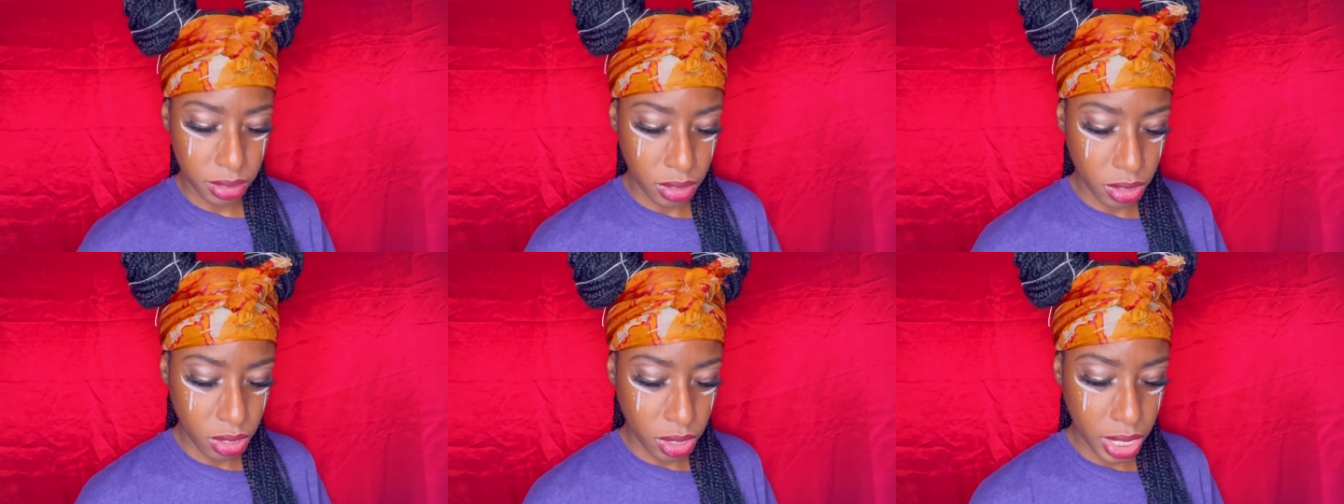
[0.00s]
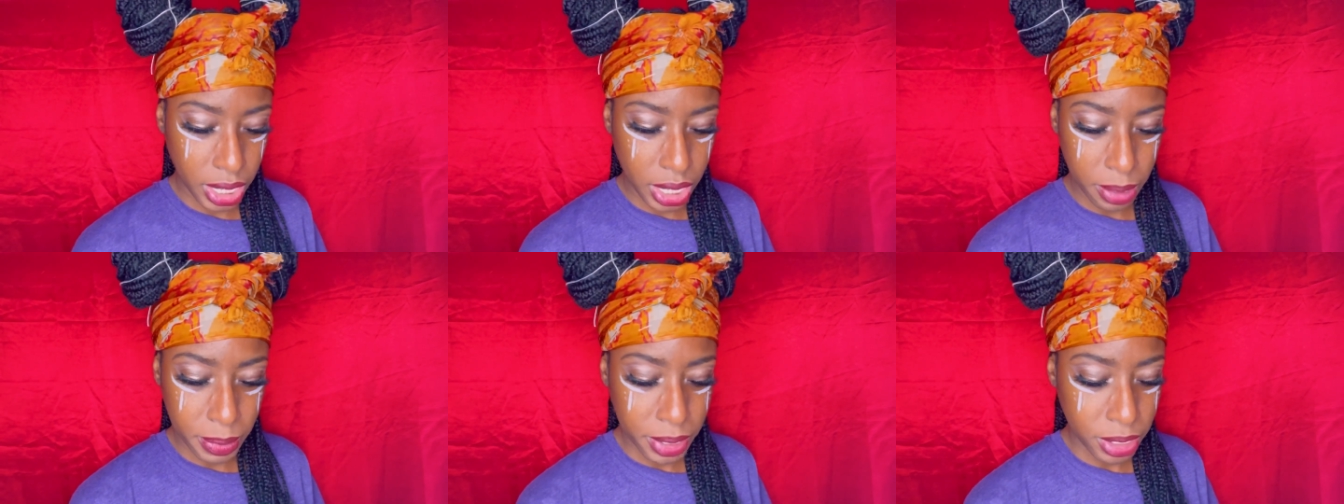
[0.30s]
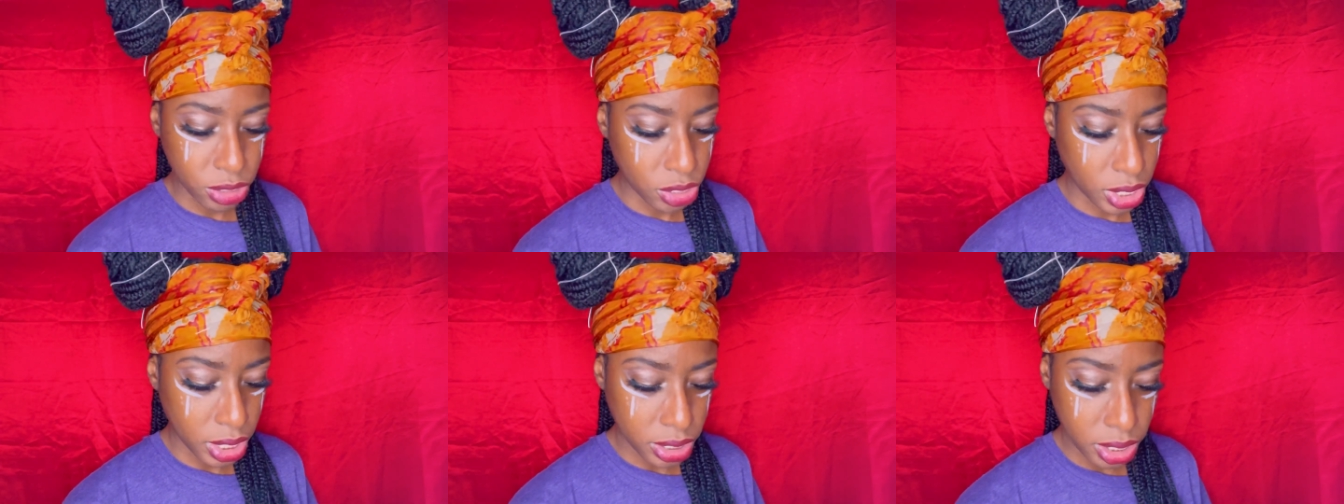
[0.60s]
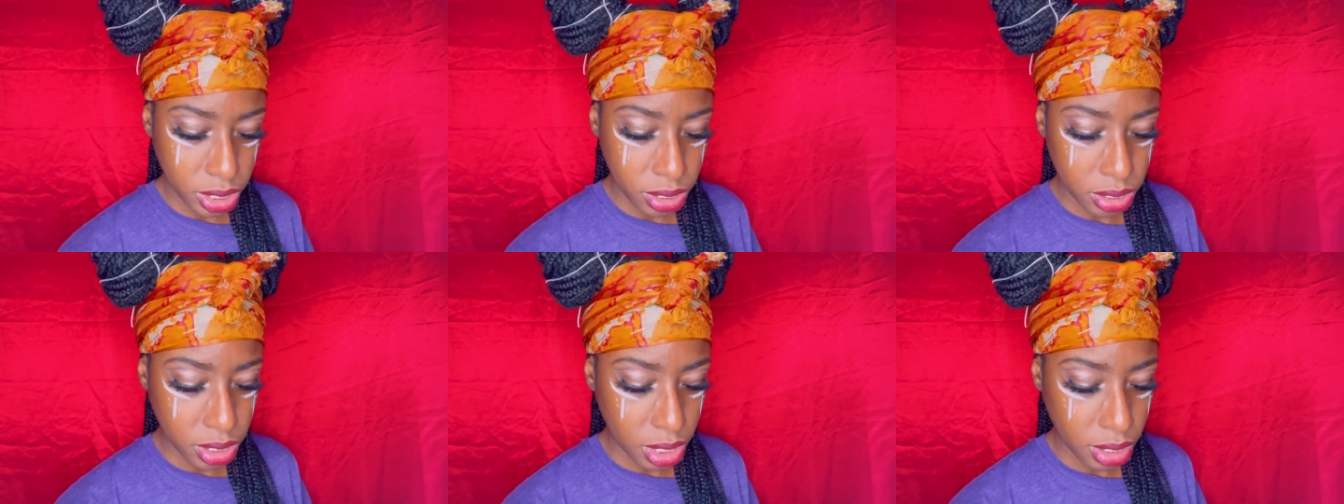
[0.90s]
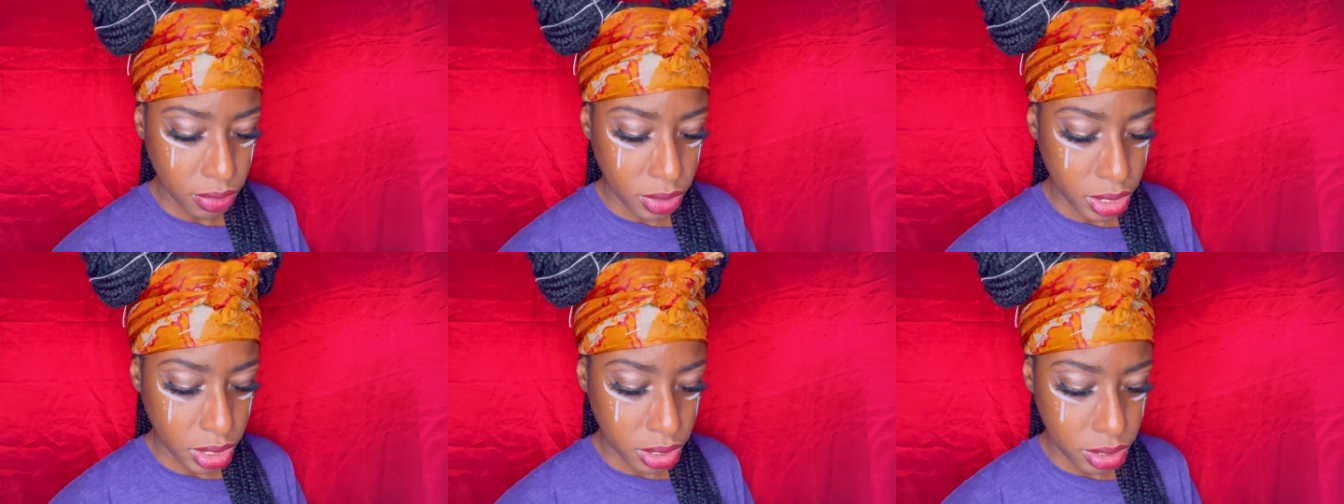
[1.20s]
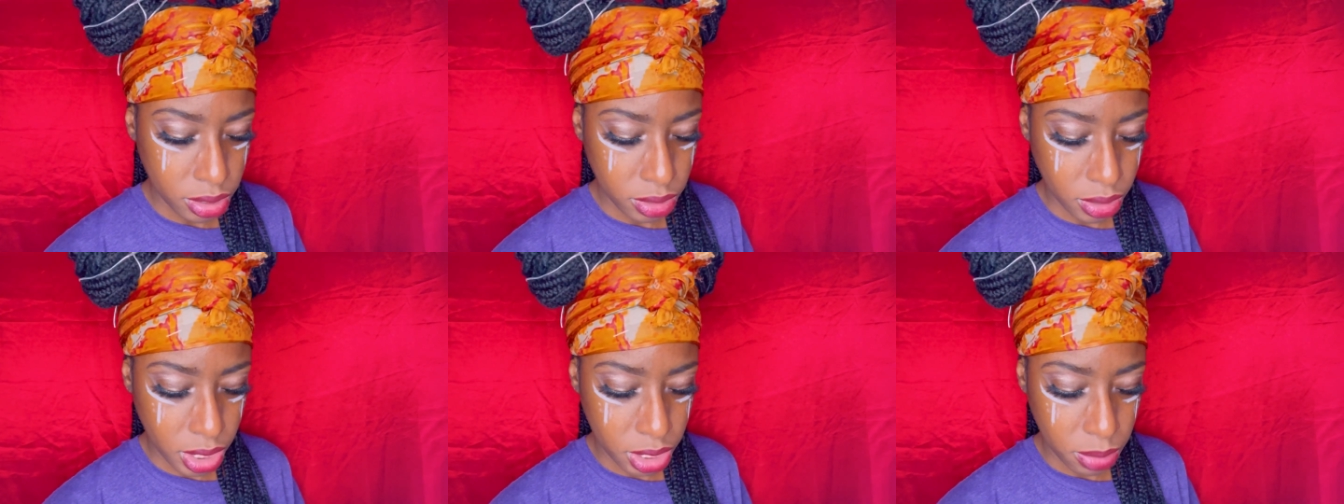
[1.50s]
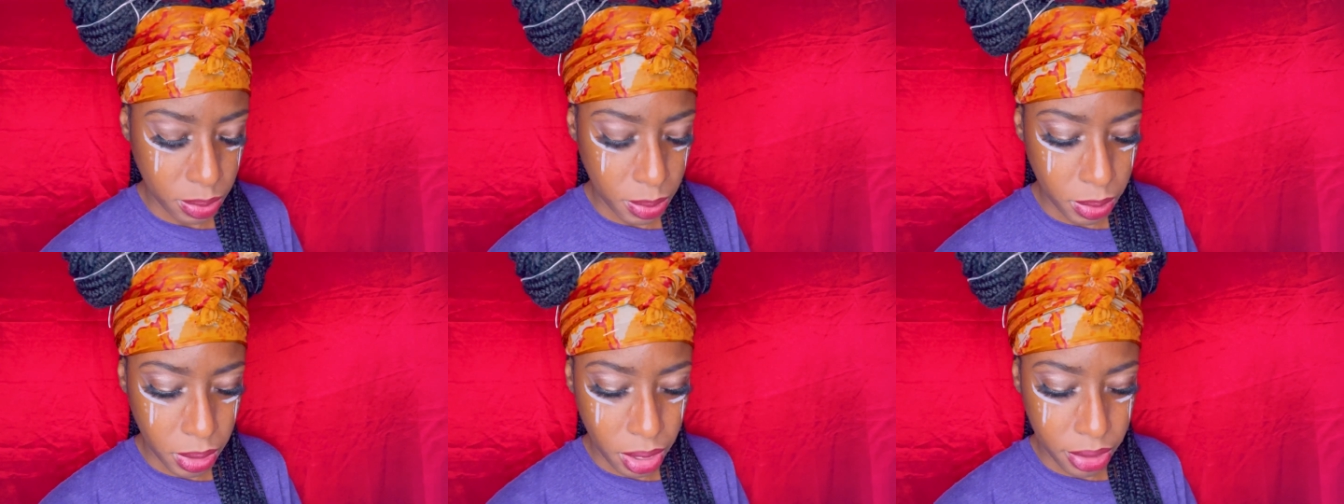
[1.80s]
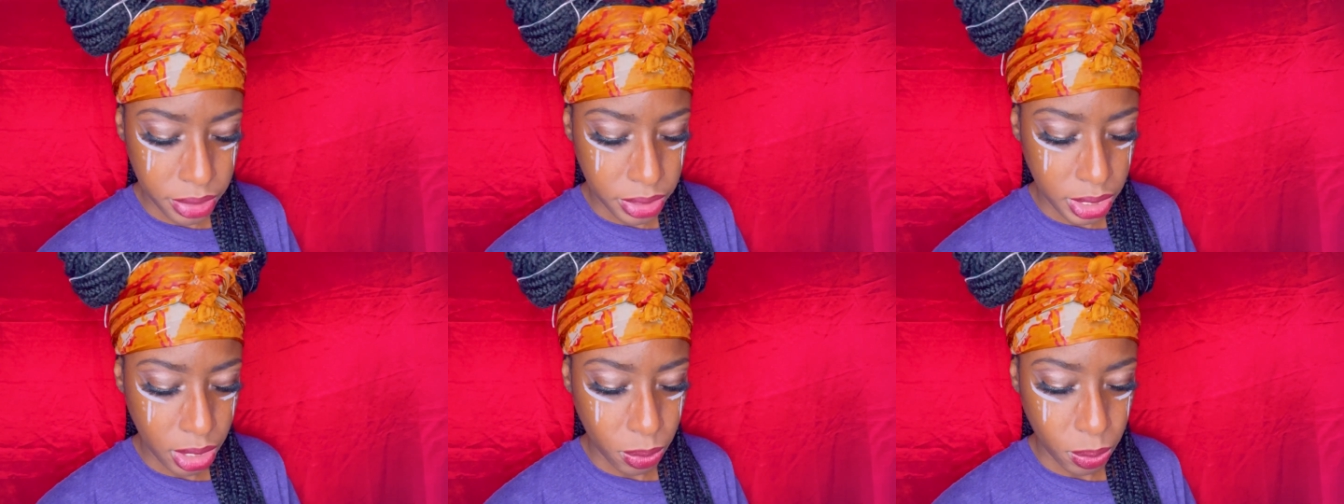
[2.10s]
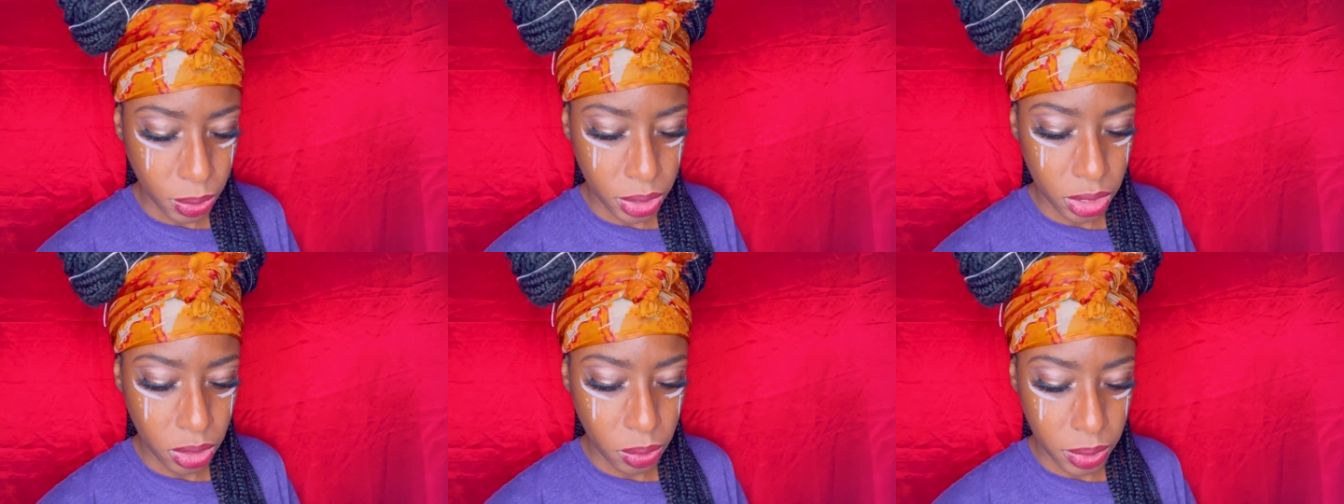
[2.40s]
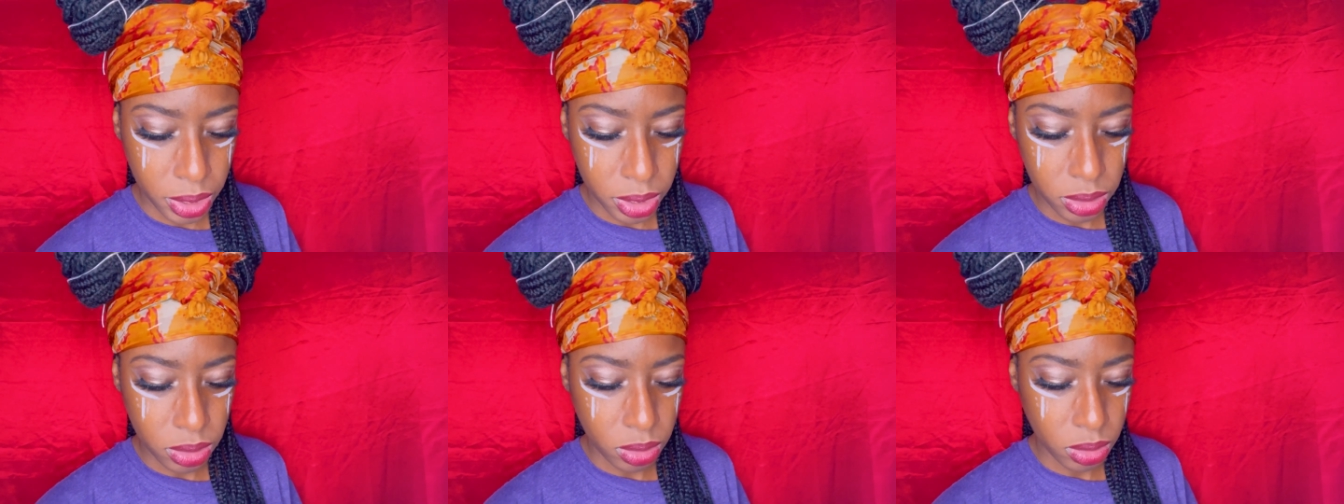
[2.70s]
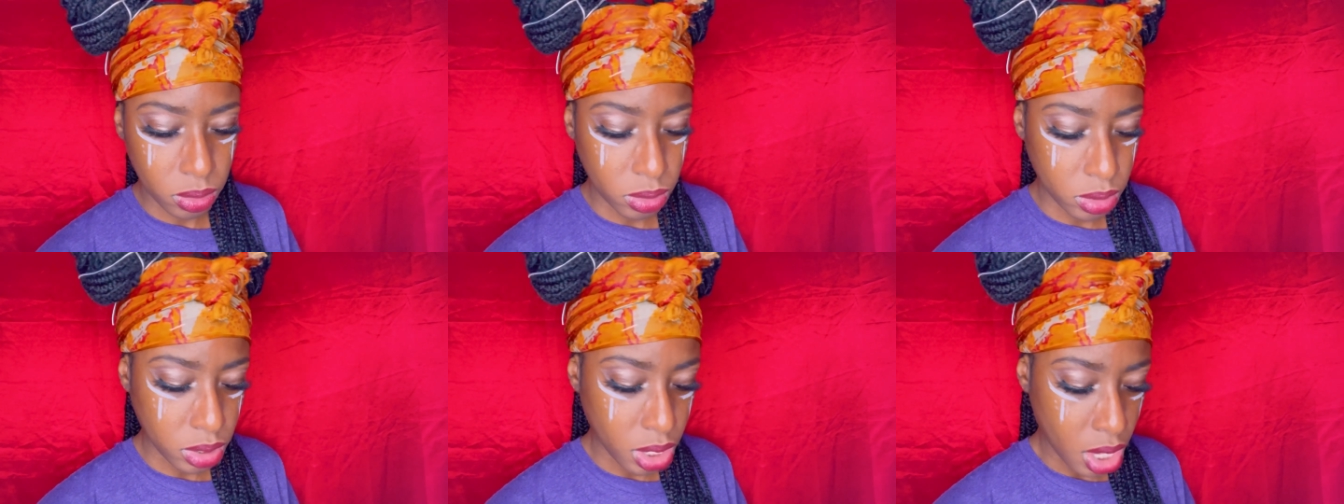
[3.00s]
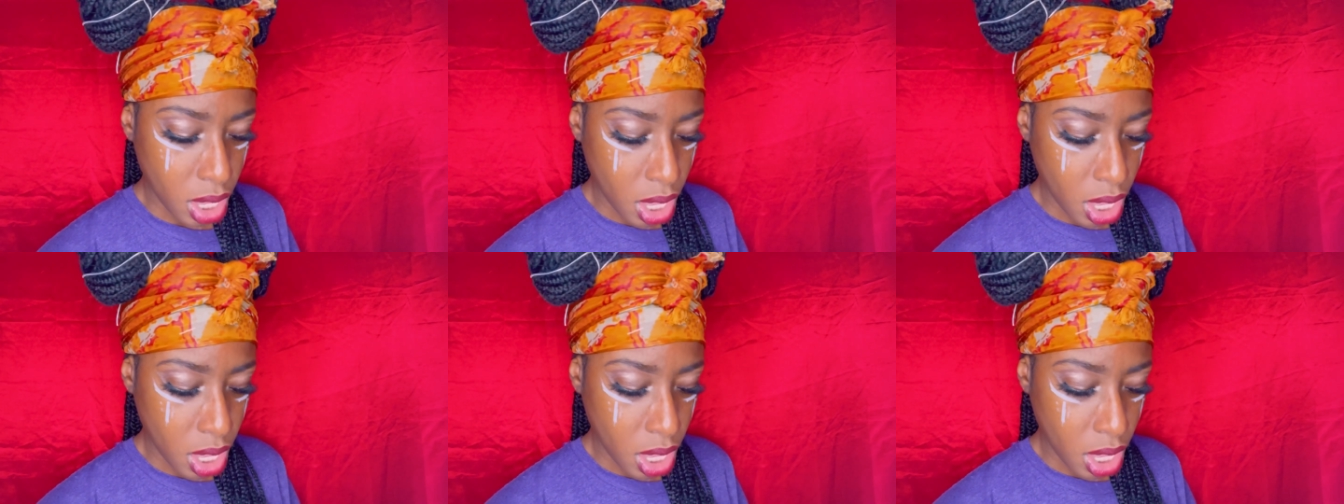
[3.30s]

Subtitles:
They can be just as devious, because people always think we're the ones who's